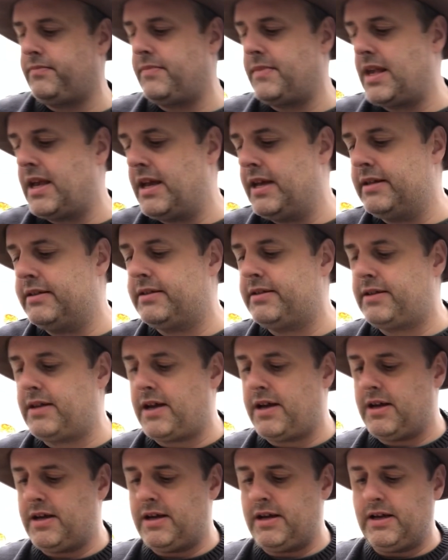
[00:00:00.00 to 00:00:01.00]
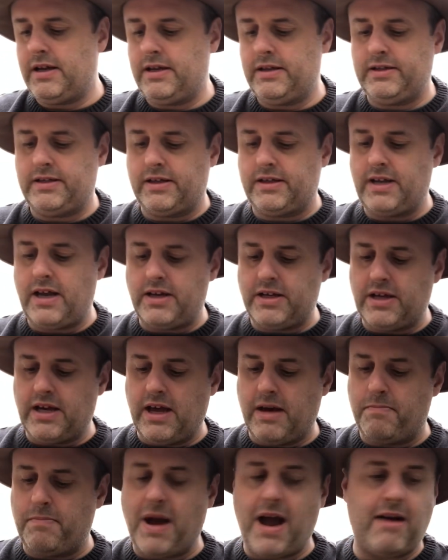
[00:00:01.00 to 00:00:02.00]
It's essentially
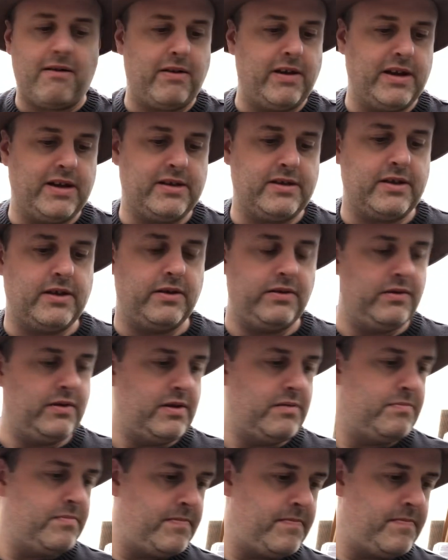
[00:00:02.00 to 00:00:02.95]
a barrier to them.